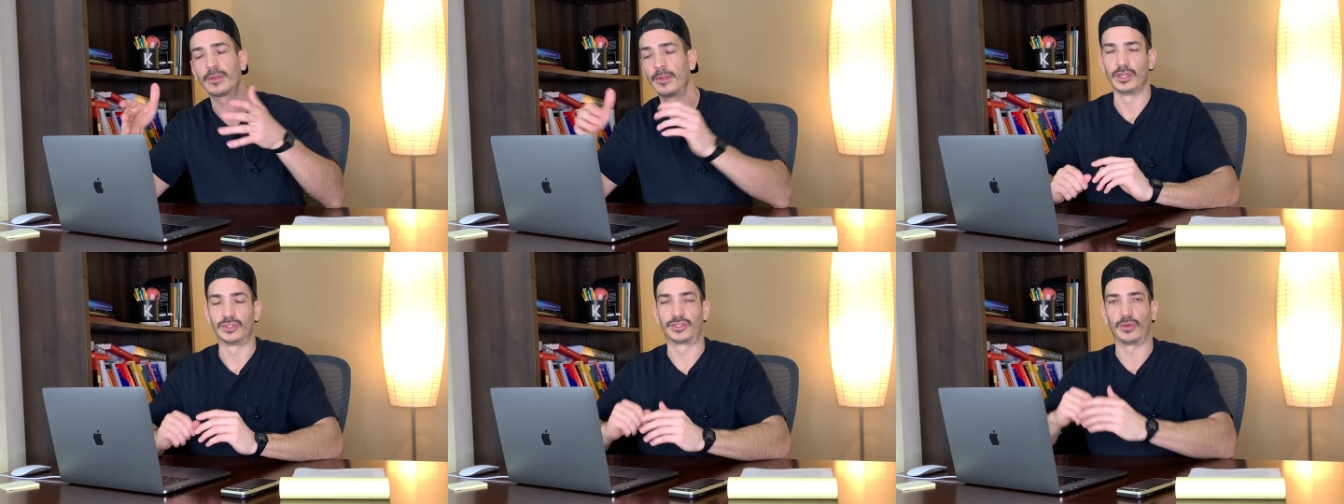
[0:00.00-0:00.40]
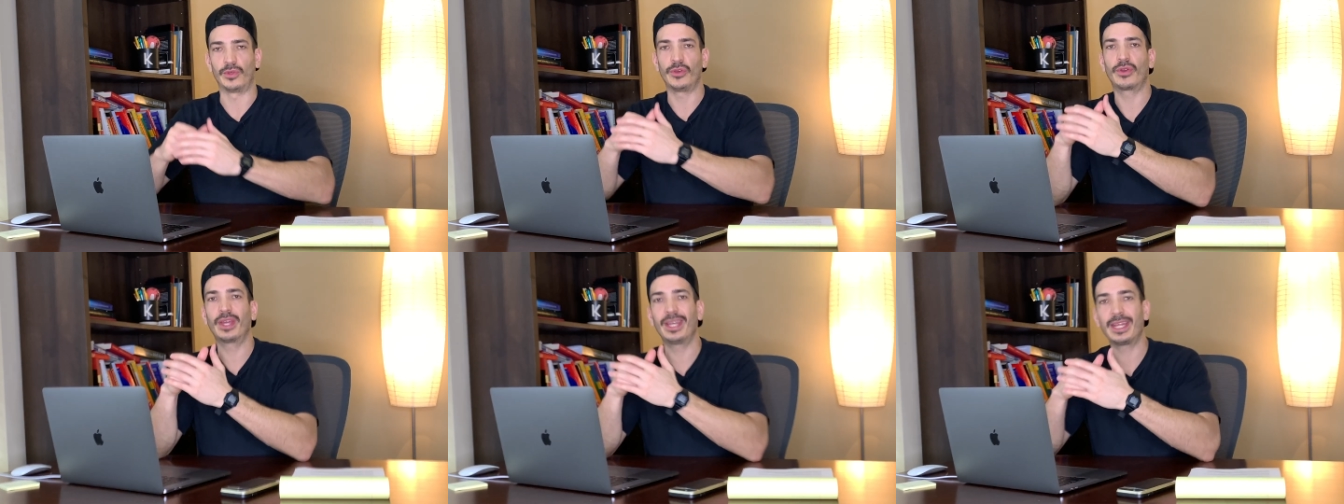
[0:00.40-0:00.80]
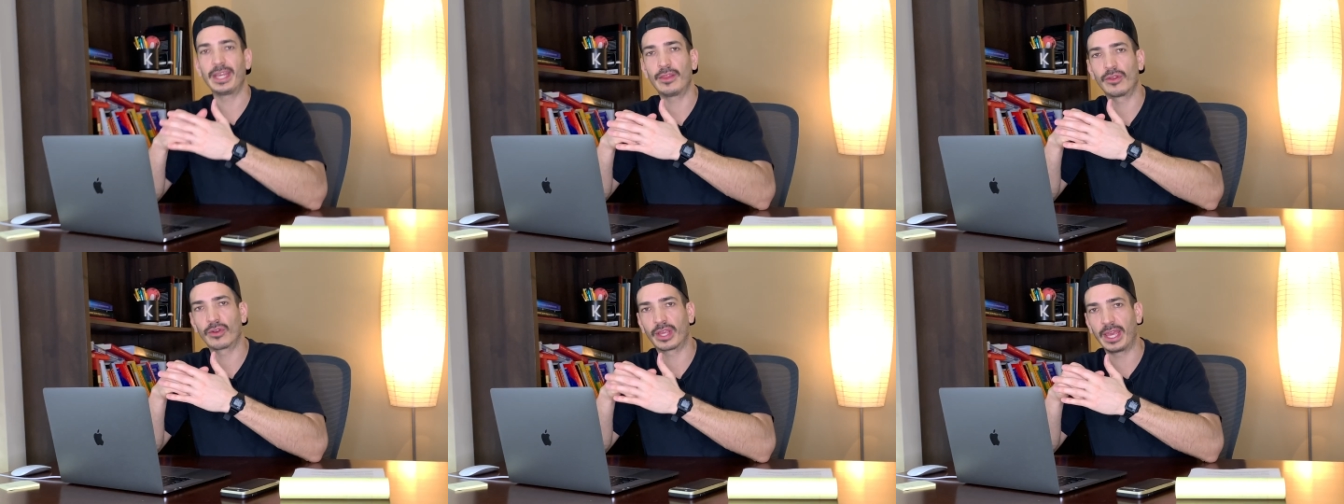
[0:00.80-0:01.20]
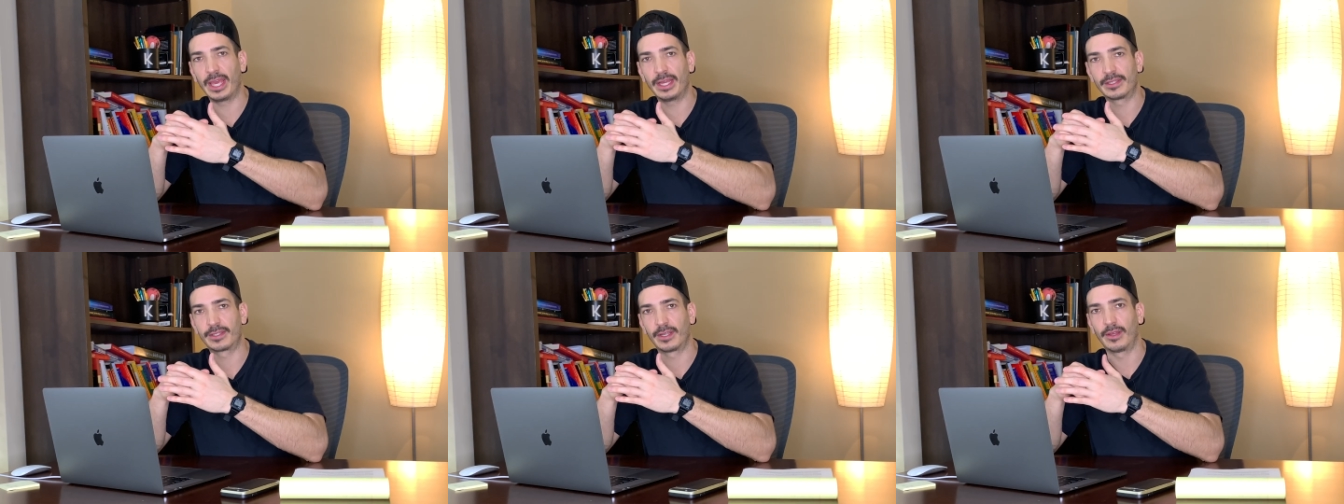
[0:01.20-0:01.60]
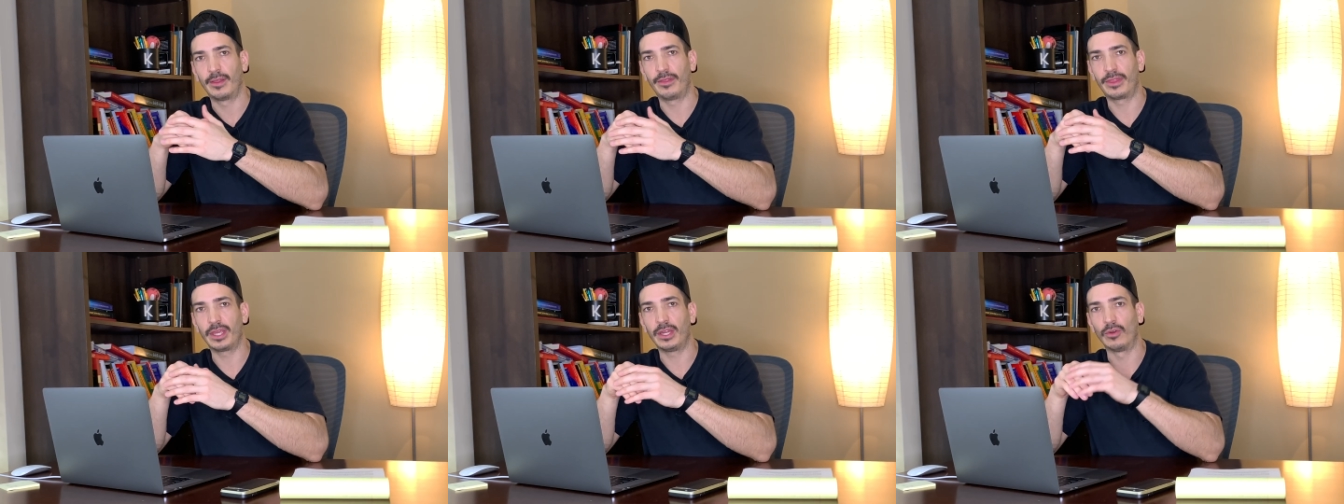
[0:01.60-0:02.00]
So you can either get
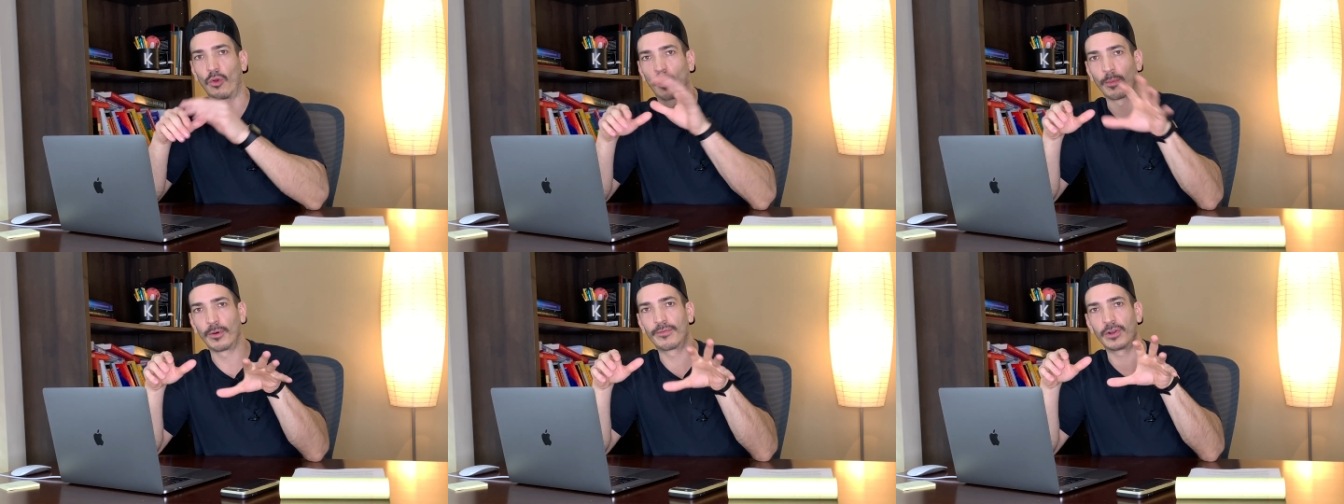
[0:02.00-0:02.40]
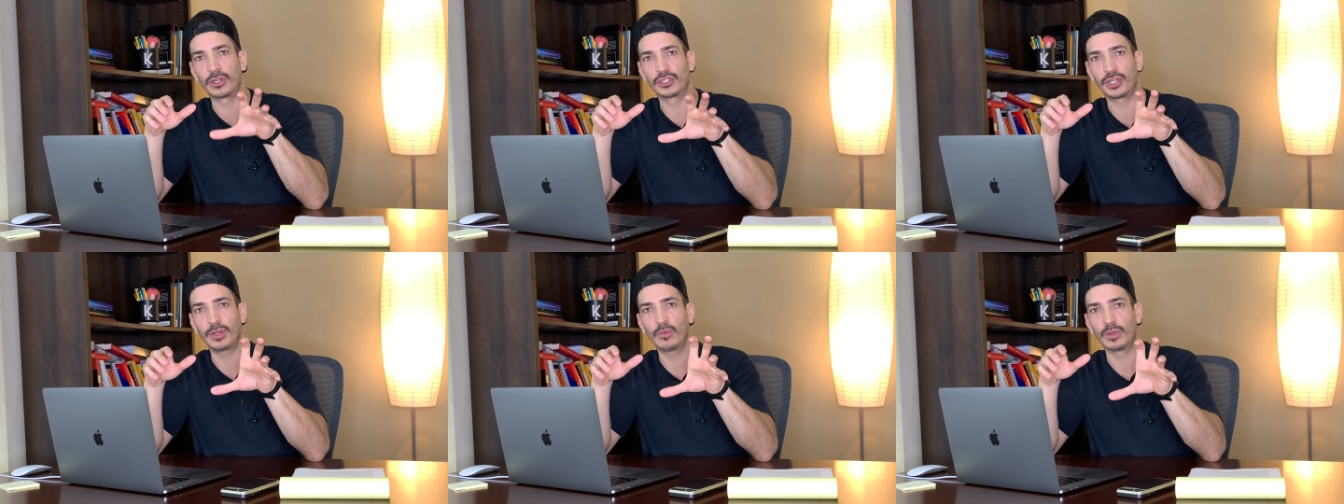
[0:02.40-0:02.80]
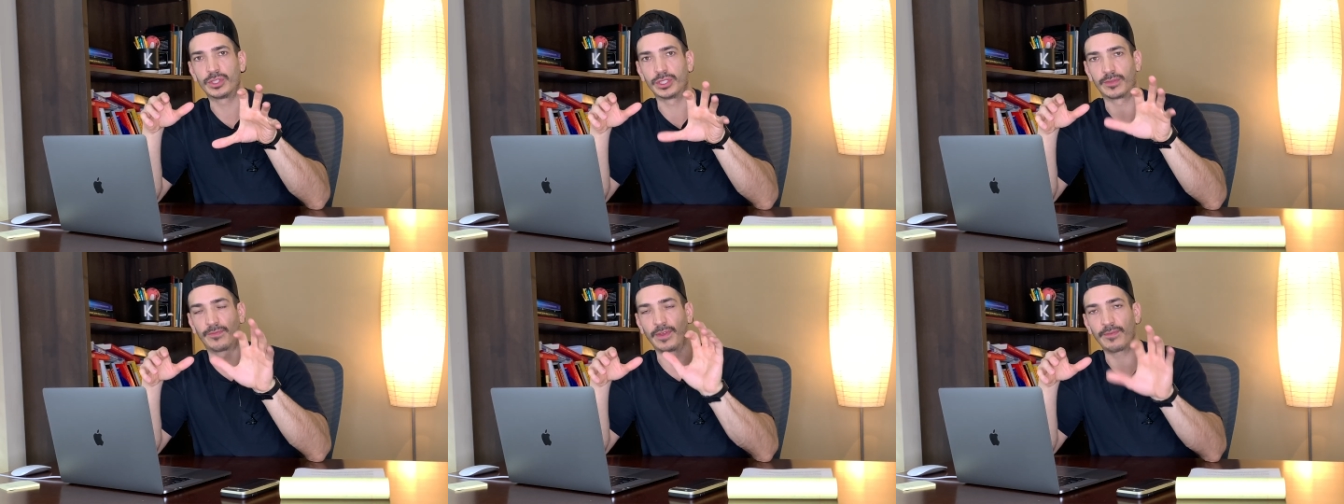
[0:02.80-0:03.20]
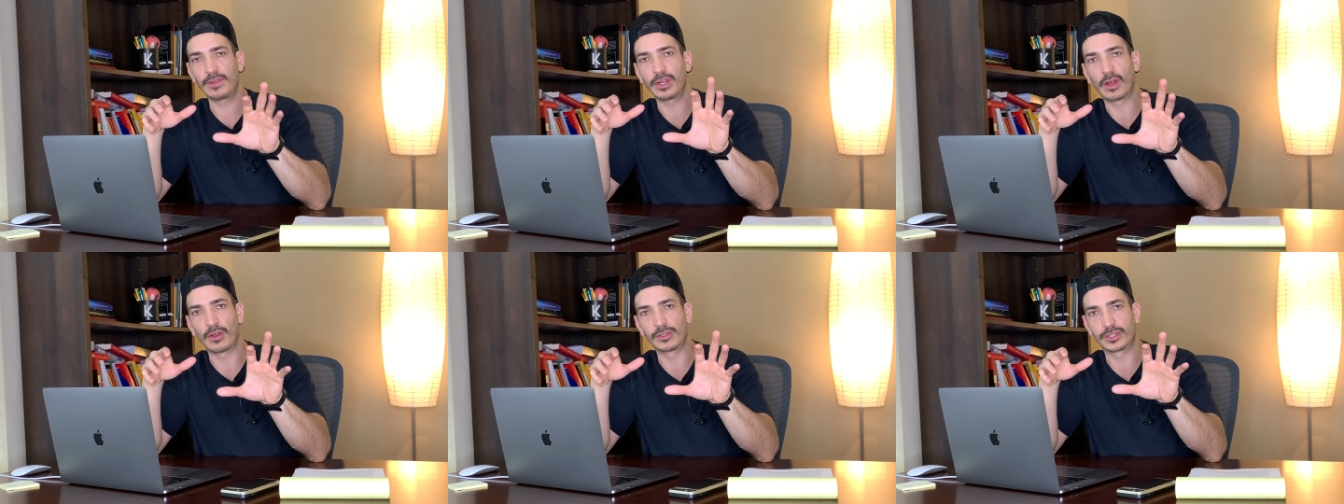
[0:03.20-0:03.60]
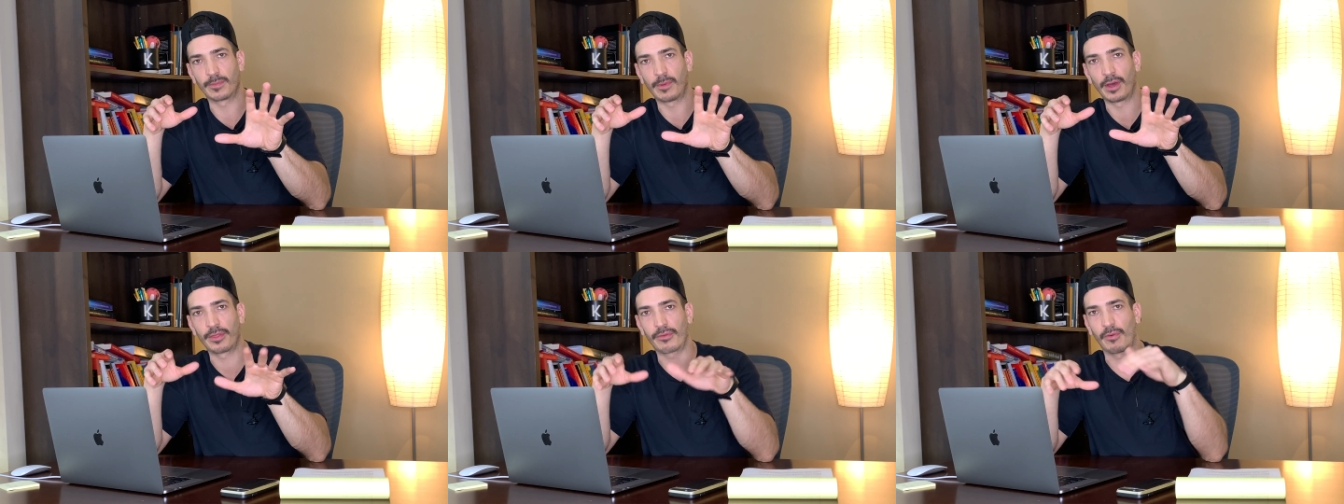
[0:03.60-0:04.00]
the normal version, which is $50 a
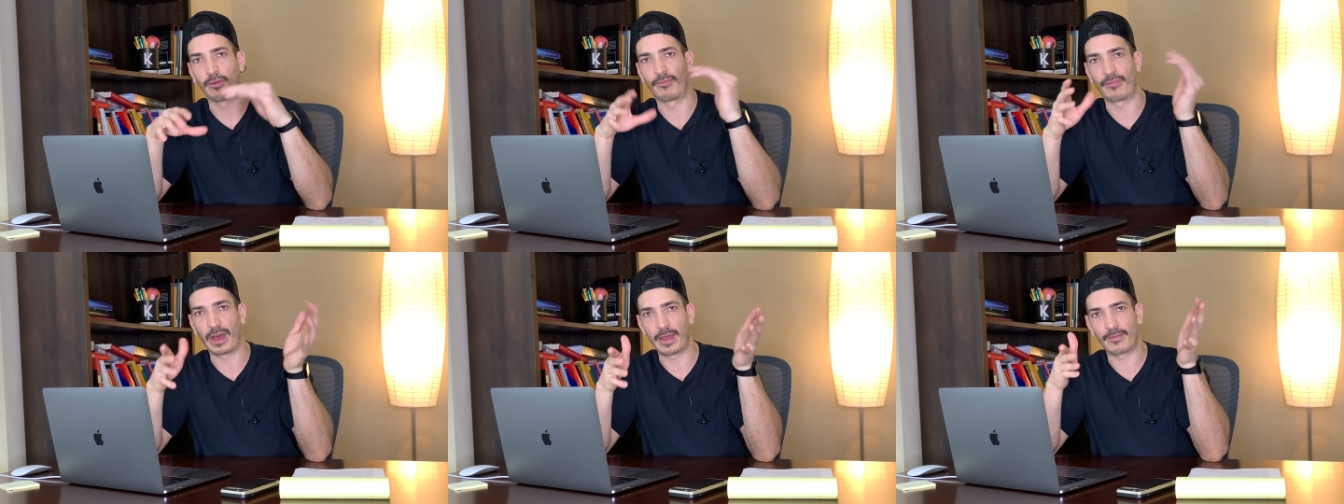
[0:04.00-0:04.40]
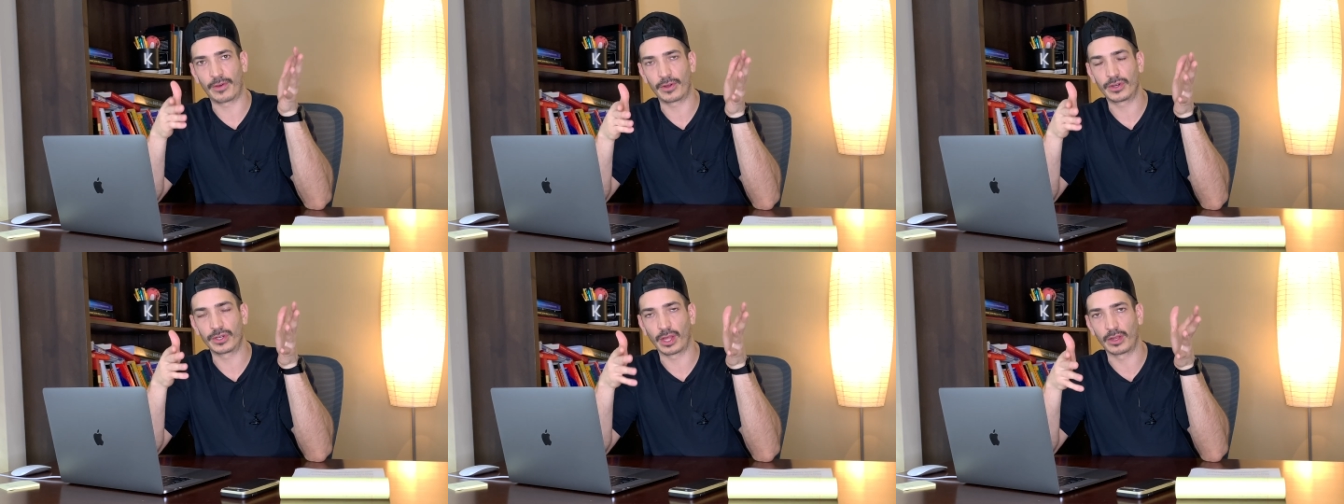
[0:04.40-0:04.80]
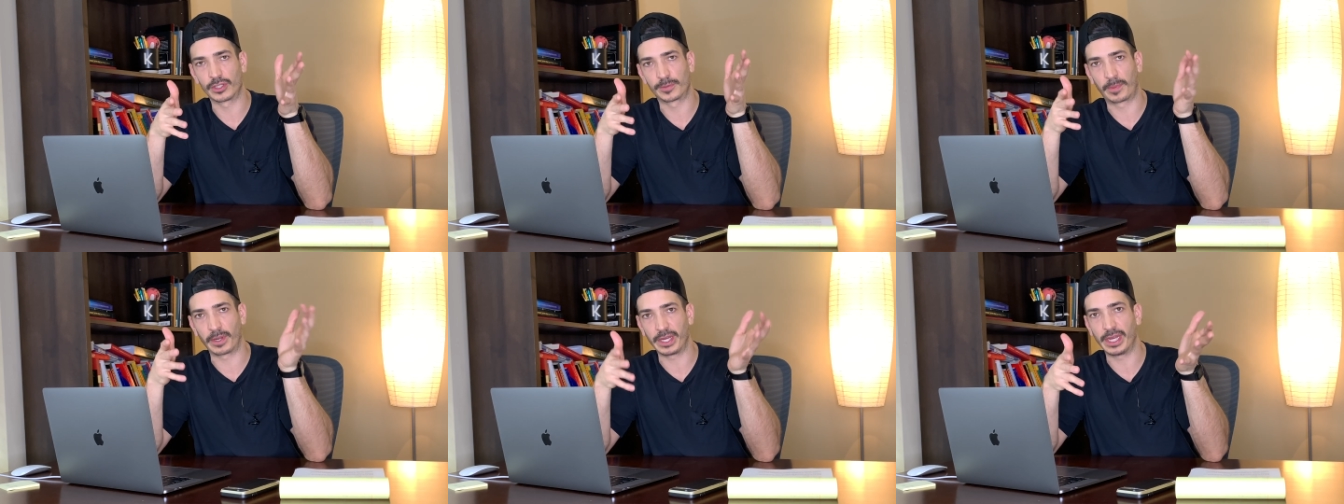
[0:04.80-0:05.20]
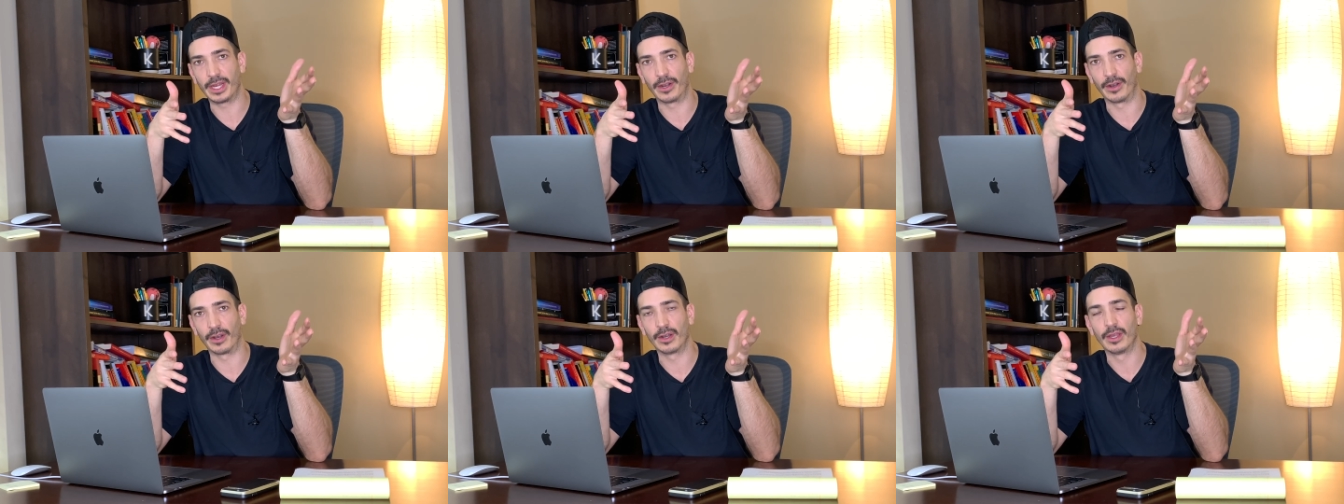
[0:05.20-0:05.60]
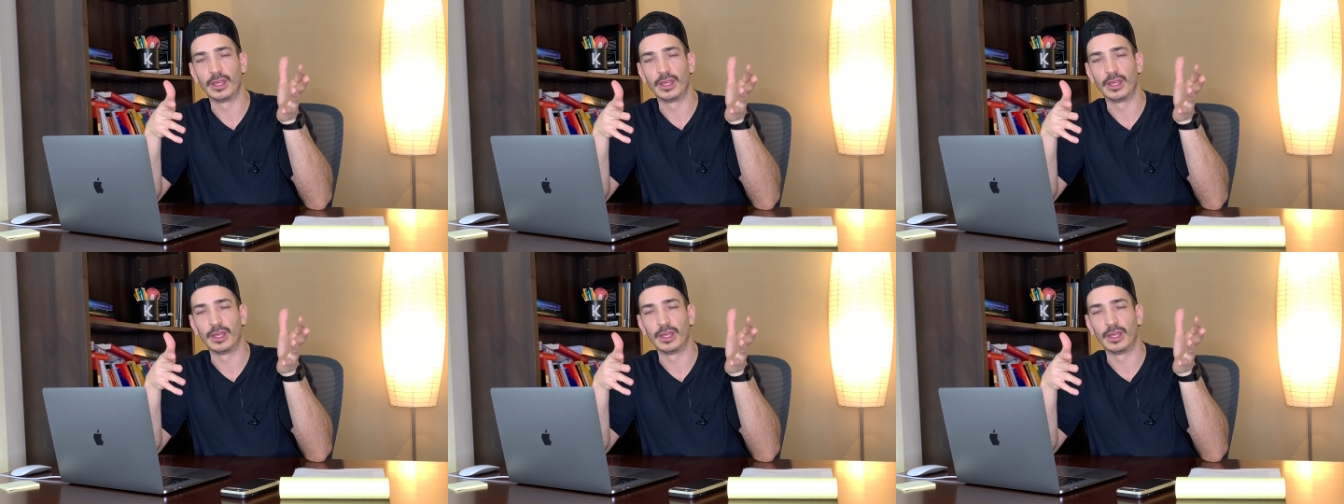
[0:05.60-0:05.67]
month or $500 per year.